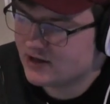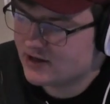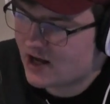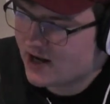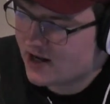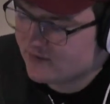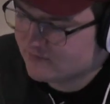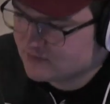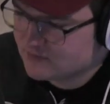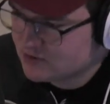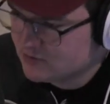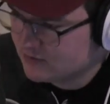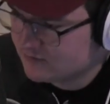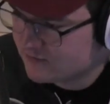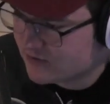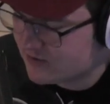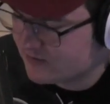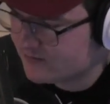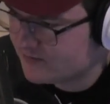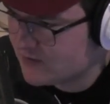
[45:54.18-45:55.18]
I have two
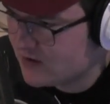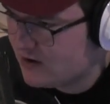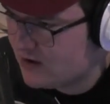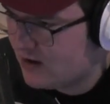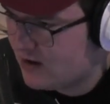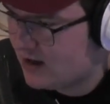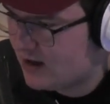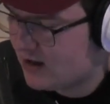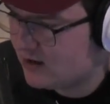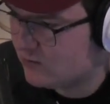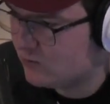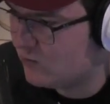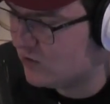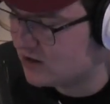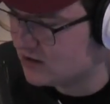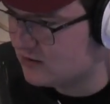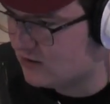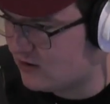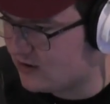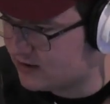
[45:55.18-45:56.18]
of them, and
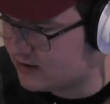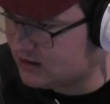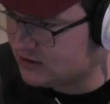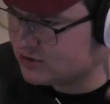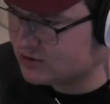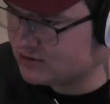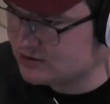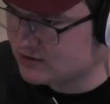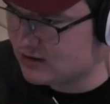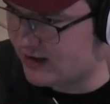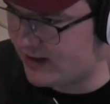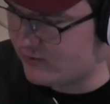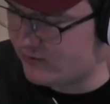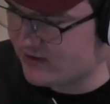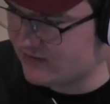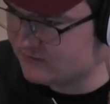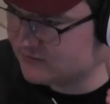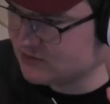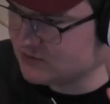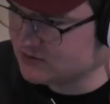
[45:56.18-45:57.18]
one on each. Like
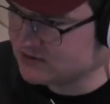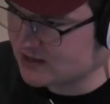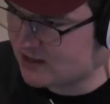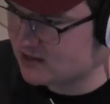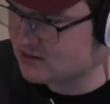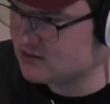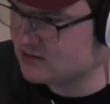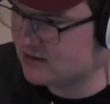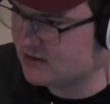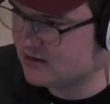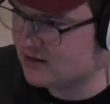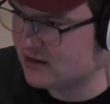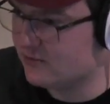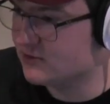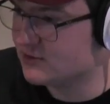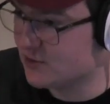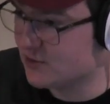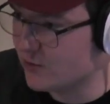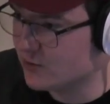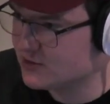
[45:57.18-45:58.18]
we have two sides. It
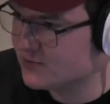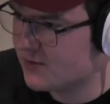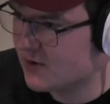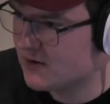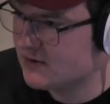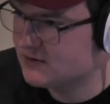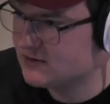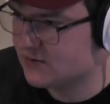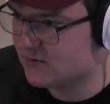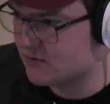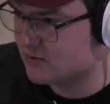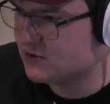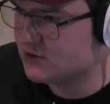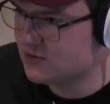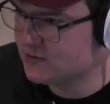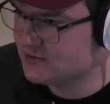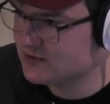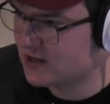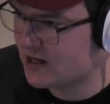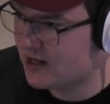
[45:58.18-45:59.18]
was a horse barn, so there's
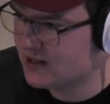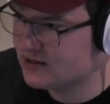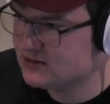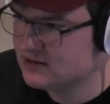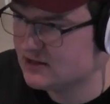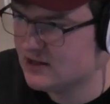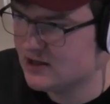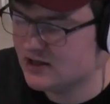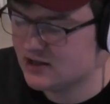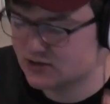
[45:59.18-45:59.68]
two sides.